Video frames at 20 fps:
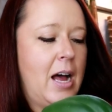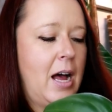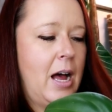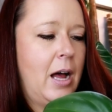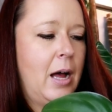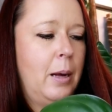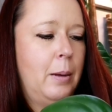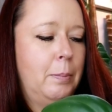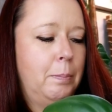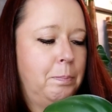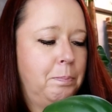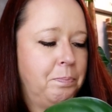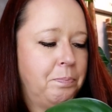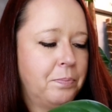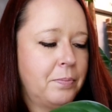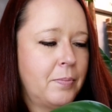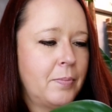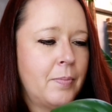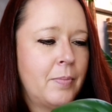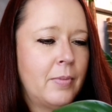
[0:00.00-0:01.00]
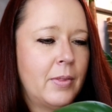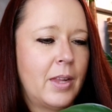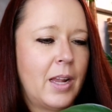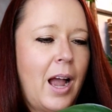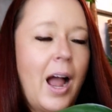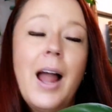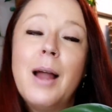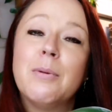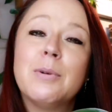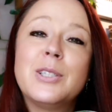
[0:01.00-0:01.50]

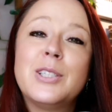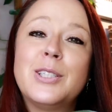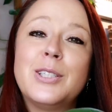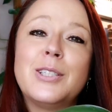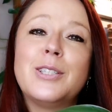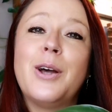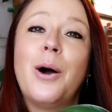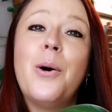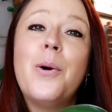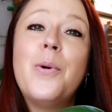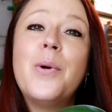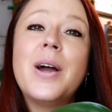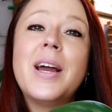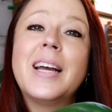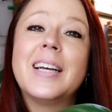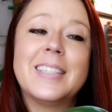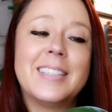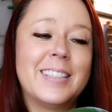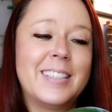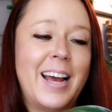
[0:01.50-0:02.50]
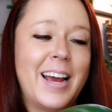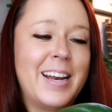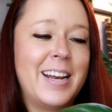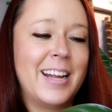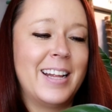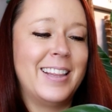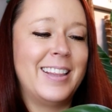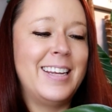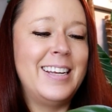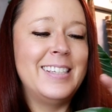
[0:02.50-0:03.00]
I was so
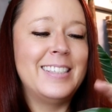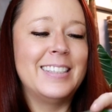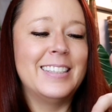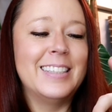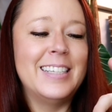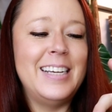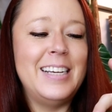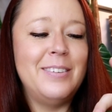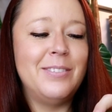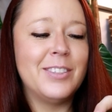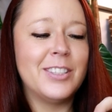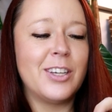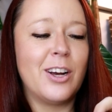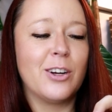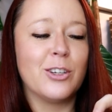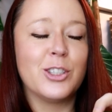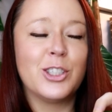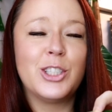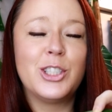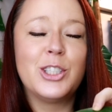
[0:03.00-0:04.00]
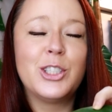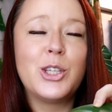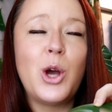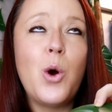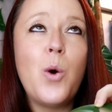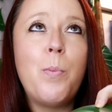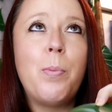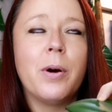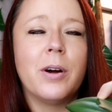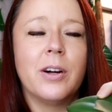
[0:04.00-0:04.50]
excited. These leaves are
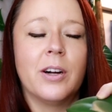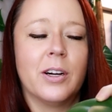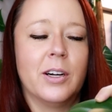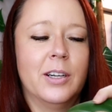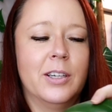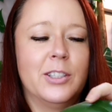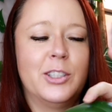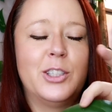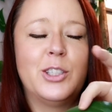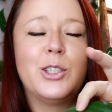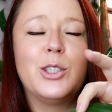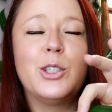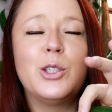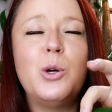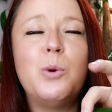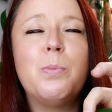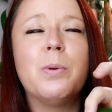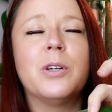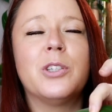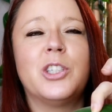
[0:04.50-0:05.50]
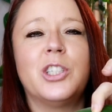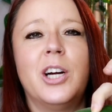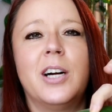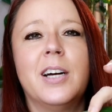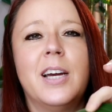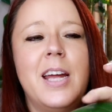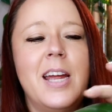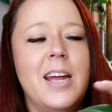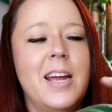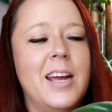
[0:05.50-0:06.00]
super, super
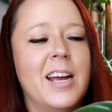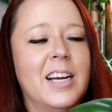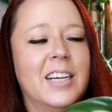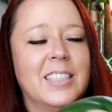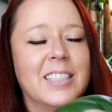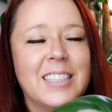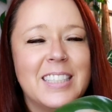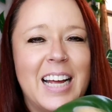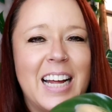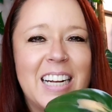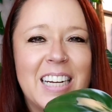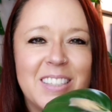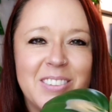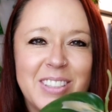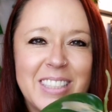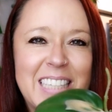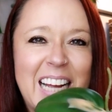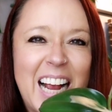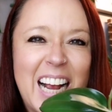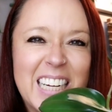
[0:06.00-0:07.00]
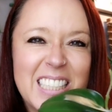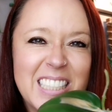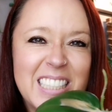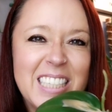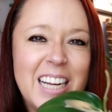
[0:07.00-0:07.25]
chunky. And I was like,